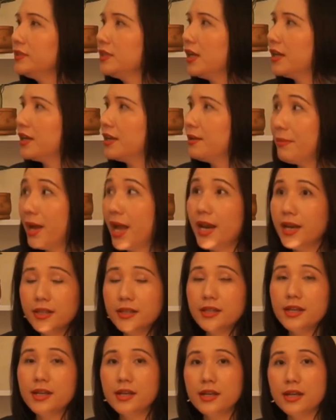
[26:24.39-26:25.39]
And if
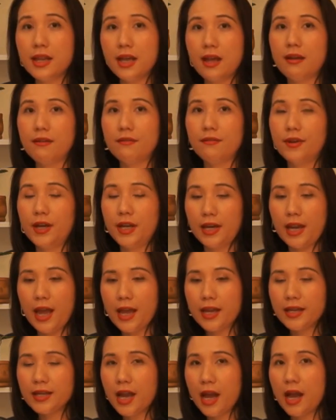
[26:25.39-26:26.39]
anything left and
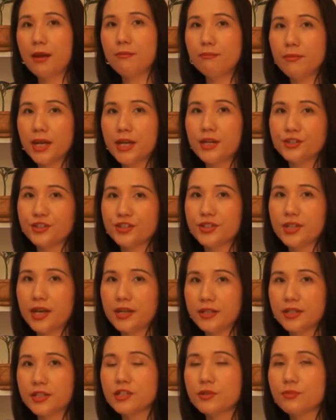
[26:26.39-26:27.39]
I can't manage that
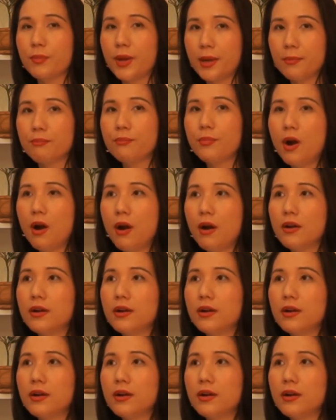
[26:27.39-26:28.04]
expense part,